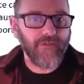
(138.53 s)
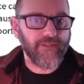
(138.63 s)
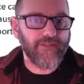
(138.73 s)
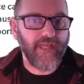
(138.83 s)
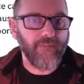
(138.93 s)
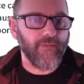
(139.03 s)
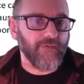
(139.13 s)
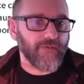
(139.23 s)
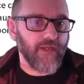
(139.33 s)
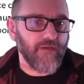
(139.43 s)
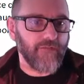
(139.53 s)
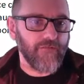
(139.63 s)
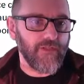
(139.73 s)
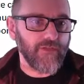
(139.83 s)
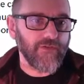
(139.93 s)
Here's some examples
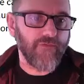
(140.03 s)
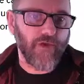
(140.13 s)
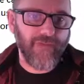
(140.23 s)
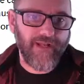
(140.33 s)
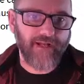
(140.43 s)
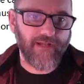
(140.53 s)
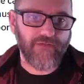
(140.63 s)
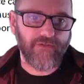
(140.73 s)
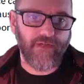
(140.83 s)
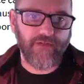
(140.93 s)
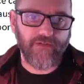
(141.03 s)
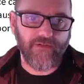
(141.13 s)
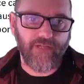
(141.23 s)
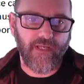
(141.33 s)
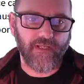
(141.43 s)
of the use of automatic clustering, and
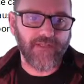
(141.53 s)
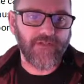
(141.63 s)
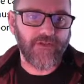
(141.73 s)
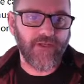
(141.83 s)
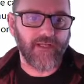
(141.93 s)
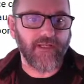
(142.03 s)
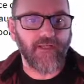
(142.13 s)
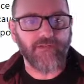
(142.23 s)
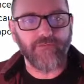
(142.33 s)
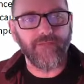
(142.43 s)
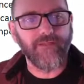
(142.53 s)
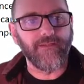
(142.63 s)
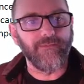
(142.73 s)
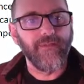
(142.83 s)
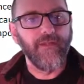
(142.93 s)
there's links you can click on to
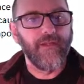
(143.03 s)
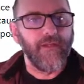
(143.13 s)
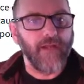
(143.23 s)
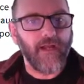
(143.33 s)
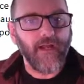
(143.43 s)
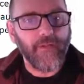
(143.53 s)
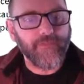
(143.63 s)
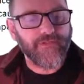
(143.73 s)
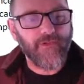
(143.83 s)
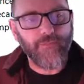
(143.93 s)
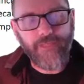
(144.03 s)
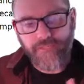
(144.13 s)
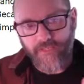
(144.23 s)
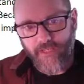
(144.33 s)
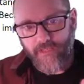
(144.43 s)
read them. So
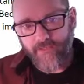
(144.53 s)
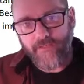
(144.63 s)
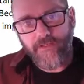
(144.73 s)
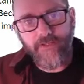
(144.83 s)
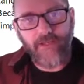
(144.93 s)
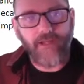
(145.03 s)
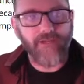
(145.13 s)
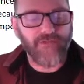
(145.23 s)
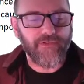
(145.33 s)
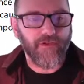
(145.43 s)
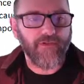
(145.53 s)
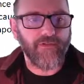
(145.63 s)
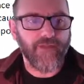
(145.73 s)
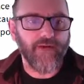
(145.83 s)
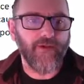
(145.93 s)
Pizza Hut, there's an
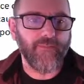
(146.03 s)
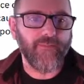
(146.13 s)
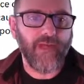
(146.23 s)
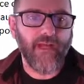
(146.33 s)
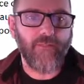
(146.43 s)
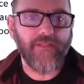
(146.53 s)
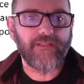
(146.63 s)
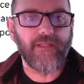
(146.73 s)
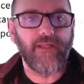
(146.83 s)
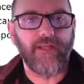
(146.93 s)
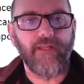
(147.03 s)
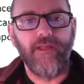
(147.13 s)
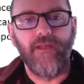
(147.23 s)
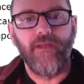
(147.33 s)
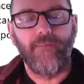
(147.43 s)
article there on how Pizza
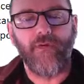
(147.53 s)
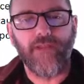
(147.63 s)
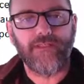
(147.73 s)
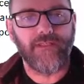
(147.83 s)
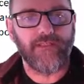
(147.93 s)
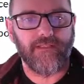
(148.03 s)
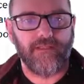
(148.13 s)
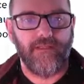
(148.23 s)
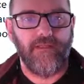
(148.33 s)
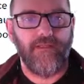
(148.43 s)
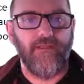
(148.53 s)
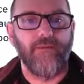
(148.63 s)
Hut breaks its